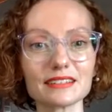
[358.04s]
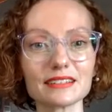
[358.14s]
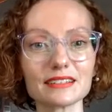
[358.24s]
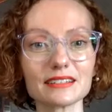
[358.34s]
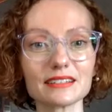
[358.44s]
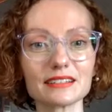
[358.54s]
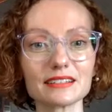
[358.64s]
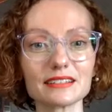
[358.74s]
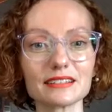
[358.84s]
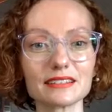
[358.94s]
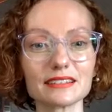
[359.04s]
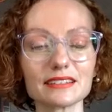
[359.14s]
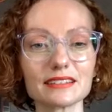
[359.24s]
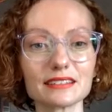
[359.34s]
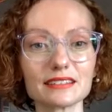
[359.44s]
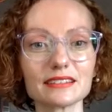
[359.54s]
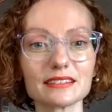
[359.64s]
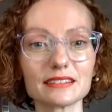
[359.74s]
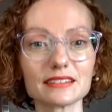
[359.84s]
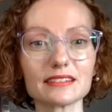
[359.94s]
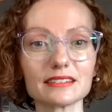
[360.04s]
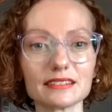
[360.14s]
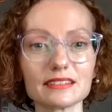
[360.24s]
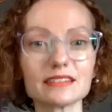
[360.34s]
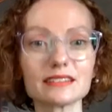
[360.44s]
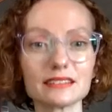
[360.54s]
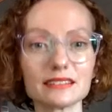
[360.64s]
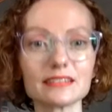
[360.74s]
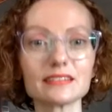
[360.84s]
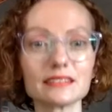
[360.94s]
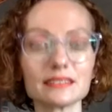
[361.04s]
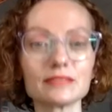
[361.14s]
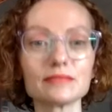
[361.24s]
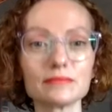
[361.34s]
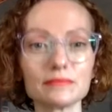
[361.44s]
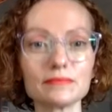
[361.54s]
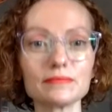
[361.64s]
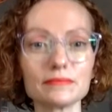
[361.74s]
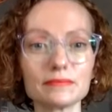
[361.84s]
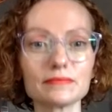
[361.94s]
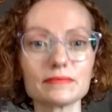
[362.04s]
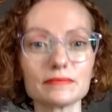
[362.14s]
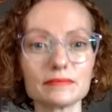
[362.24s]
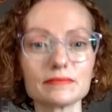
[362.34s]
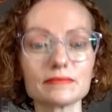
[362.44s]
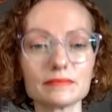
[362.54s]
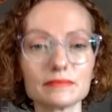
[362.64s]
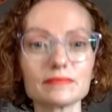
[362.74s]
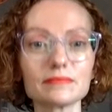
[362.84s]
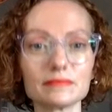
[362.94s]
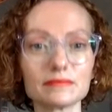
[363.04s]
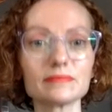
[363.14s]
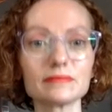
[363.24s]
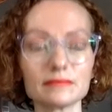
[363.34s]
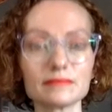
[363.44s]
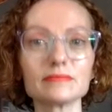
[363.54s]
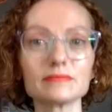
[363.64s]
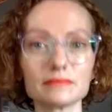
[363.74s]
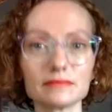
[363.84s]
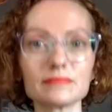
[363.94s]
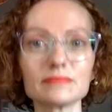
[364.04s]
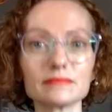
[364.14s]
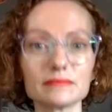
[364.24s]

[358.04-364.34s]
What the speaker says: The person shown says nothing.